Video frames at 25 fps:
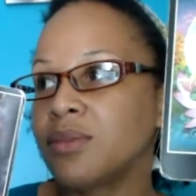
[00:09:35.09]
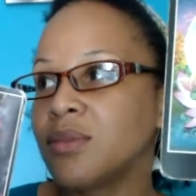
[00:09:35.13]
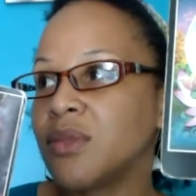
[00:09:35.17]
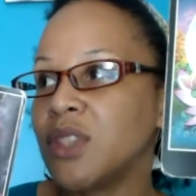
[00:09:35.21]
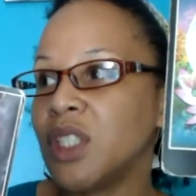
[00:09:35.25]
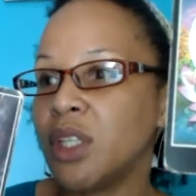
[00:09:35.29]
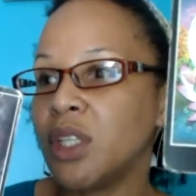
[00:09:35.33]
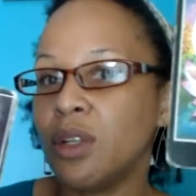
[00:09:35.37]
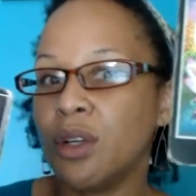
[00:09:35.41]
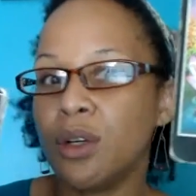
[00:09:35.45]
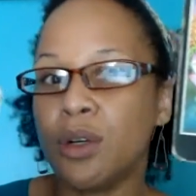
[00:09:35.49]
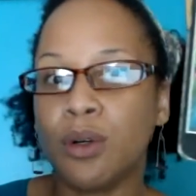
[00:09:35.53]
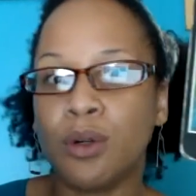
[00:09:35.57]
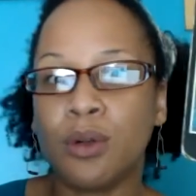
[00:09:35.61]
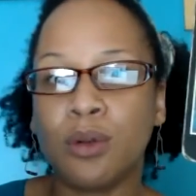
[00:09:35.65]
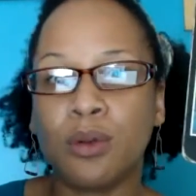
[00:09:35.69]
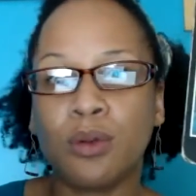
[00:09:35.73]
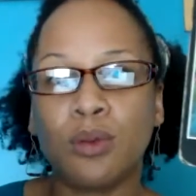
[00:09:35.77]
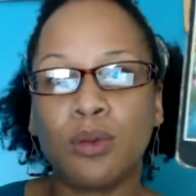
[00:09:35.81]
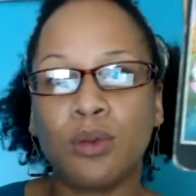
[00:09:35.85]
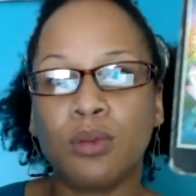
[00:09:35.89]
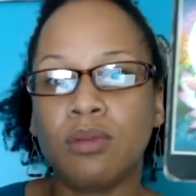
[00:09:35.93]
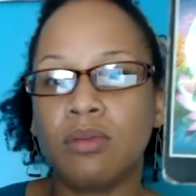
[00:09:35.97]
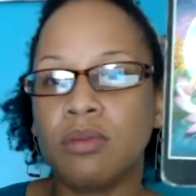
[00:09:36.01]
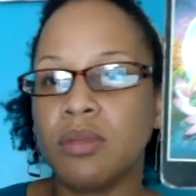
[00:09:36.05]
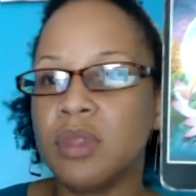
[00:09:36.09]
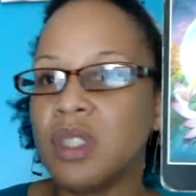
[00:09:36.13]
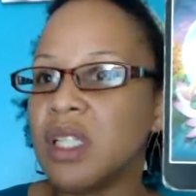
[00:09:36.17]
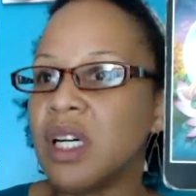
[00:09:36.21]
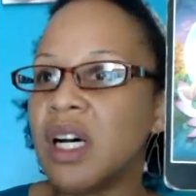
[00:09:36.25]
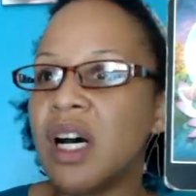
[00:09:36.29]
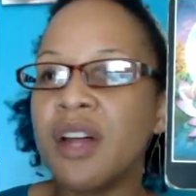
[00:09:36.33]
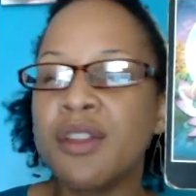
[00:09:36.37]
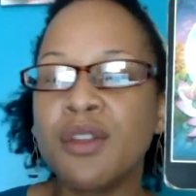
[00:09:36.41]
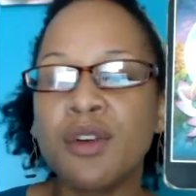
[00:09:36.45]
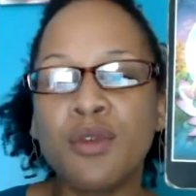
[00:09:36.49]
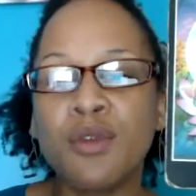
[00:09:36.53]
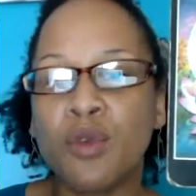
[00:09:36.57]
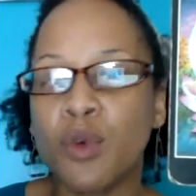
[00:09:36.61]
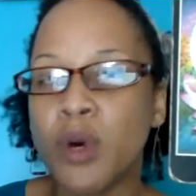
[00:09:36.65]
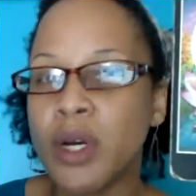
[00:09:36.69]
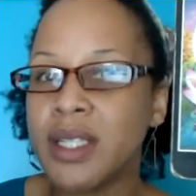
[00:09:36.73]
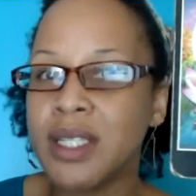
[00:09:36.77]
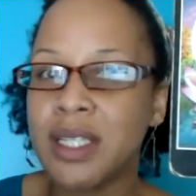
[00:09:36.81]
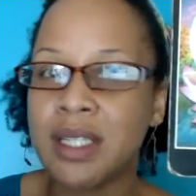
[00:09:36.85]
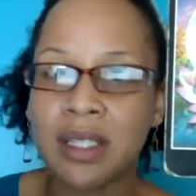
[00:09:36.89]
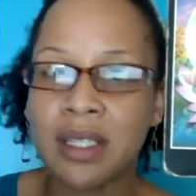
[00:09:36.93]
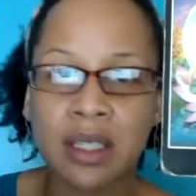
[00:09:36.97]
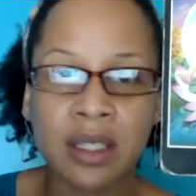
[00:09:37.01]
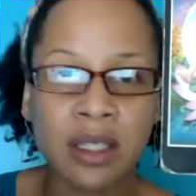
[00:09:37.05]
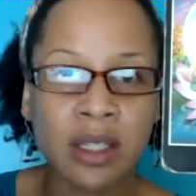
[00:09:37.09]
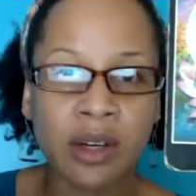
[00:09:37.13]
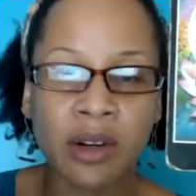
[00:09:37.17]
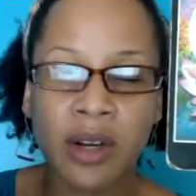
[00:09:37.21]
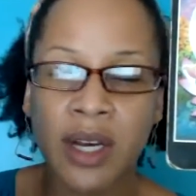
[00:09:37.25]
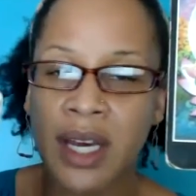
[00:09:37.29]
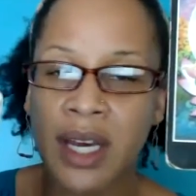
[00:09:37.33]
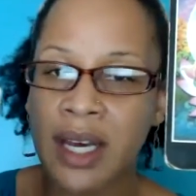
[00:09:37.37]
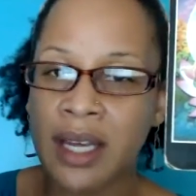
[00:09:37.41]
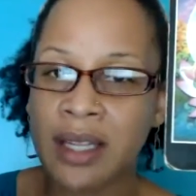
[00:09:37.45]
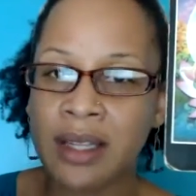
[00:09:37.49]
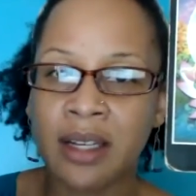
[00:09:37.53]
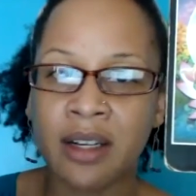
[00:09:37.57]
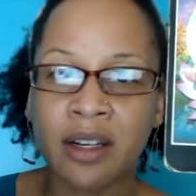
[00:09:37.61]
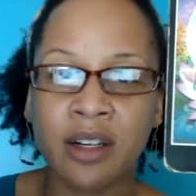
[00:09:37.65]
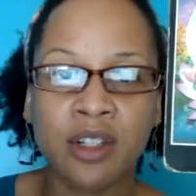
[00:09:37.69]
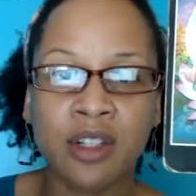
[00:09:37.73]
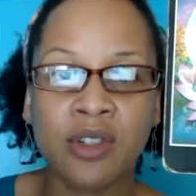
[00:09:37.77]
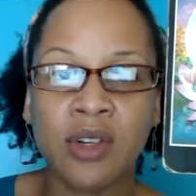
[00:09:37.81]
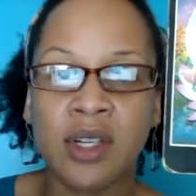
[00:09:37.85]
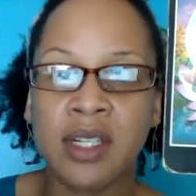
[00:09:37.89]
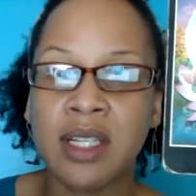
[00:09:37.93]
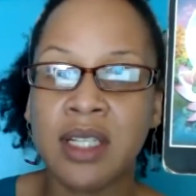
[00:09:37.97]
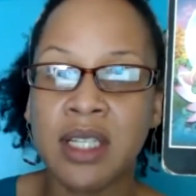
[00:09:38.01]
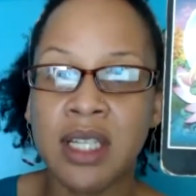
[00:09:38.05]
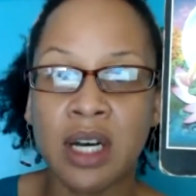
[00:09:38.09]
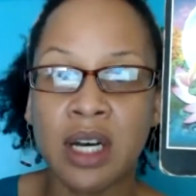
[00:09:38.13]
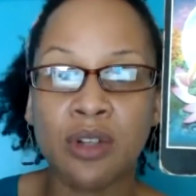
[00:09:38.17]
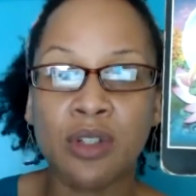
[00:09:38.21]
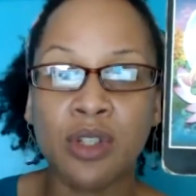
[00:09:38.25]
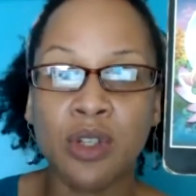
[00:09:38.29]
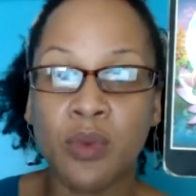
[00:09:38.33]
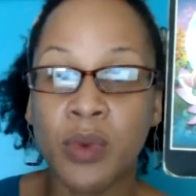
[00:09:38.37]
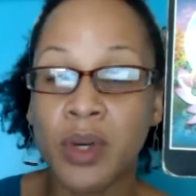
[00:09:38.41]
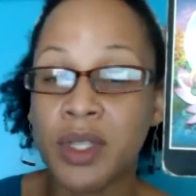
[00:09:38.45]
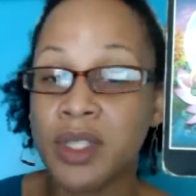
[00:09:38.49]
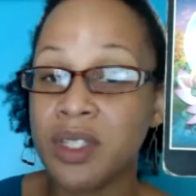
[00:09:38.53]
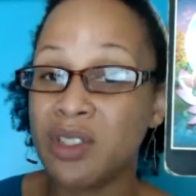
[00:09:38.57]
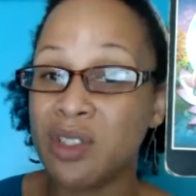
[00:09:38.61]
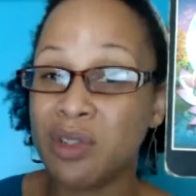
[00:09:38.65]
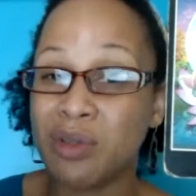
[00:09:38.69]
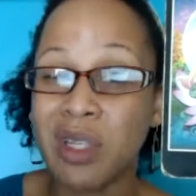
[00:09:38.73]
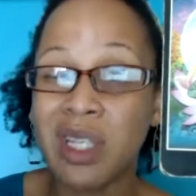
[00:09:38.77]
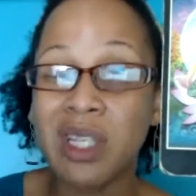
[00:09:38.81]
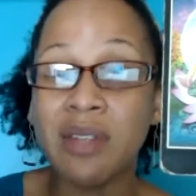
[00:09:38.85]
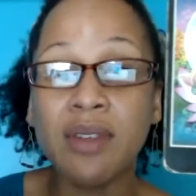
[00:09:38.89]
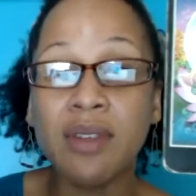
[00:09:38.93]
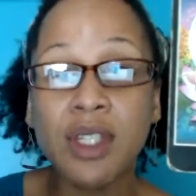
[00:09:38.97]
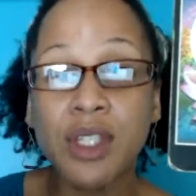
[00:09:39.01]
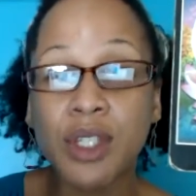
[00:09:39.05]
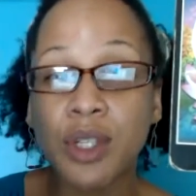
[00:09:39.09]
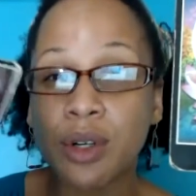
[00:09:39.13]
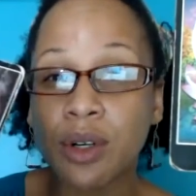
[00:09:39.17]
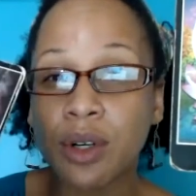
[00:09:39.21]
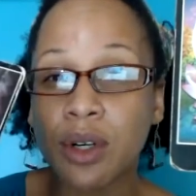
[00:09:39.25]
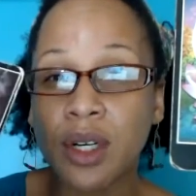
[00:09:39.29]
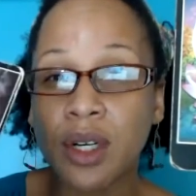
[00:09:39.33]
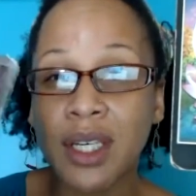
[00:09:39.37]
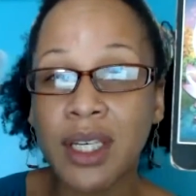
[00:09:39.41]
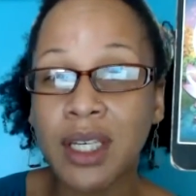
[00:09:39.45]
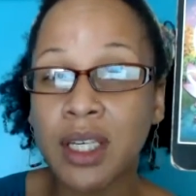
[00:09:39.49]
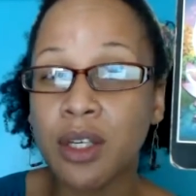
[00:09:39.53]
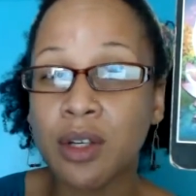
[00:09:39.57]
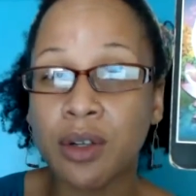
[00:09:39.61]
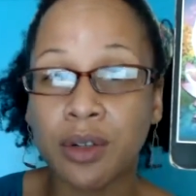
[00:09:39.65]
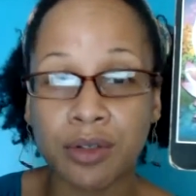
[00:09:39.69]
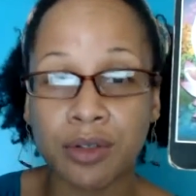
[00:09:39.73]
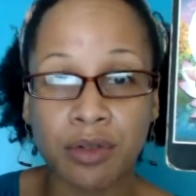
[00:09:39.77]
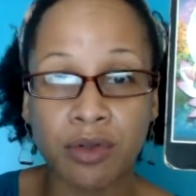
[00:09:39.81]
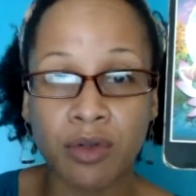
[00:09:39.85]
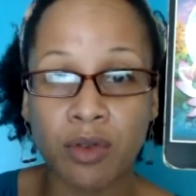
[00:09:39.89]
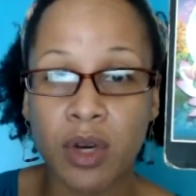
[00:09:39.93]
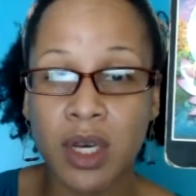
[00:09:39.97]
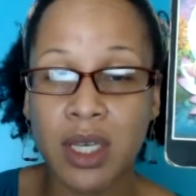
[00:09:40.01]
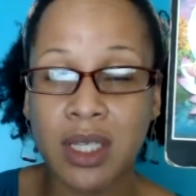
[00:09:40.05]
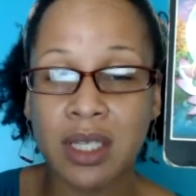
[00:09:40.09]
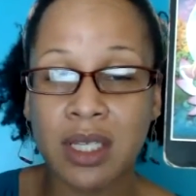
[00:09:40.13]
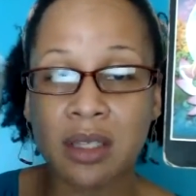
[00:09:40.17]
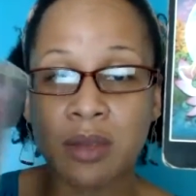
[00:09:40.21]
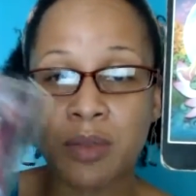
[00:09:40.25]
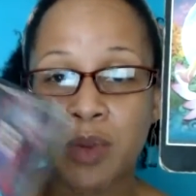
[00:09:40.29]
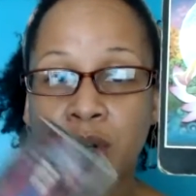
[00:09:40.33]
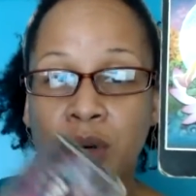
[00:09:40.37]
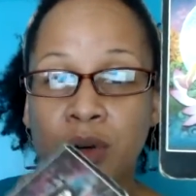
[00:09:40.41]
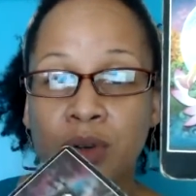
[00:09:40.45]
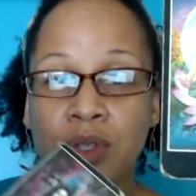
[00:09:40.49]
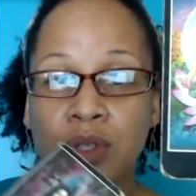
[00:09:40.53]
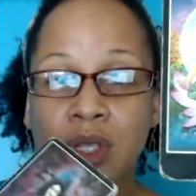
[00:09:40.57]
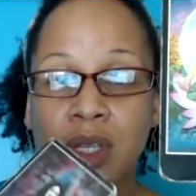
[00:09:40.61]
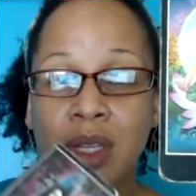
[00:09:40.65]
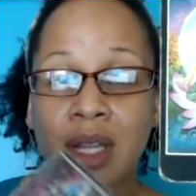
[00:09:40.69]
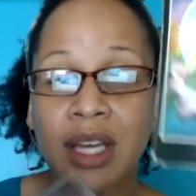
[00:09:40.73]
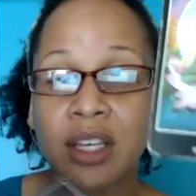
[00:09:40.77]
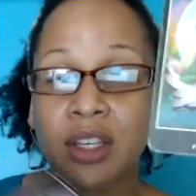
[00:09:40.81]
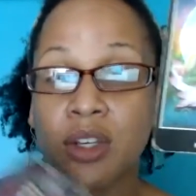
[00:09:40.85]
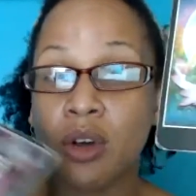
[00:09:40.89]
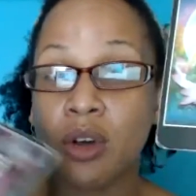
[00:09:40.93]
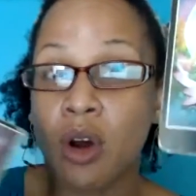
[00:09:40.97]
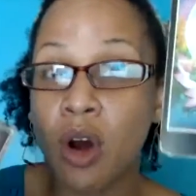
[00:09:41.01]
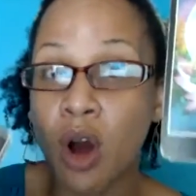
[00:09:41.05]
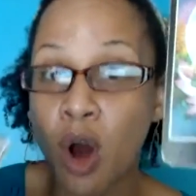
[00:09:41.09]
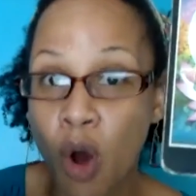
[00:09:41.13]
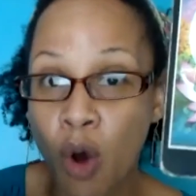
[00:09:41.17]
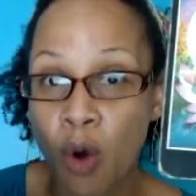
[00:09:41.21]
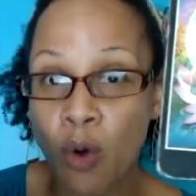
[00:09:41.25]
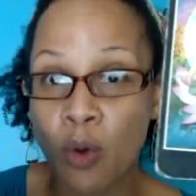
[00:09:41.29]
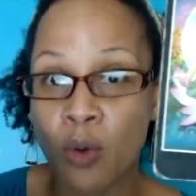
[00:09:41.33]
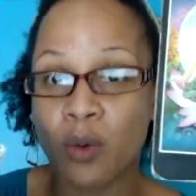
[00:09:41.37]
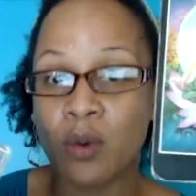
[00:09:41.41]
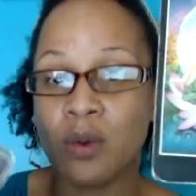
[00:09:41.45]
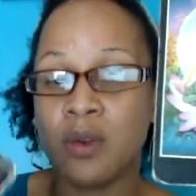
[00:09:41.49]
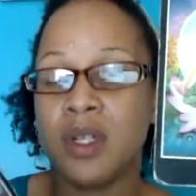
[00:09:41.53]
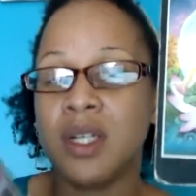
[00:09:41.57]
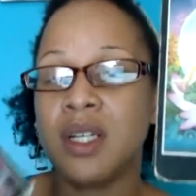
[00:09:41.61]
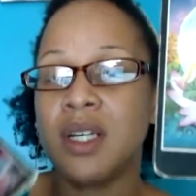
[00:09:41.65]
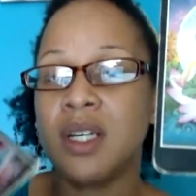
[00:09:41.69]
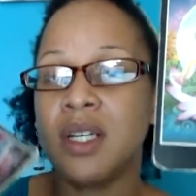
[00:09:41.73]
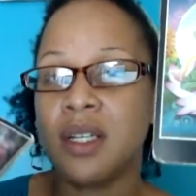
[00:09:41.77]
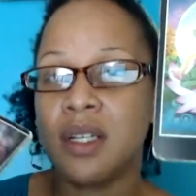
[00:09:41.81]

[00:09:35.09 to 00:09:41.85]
you know, the other voices in your head that are trying to tell you what to do, even your ego's voice, as opposed to like your own,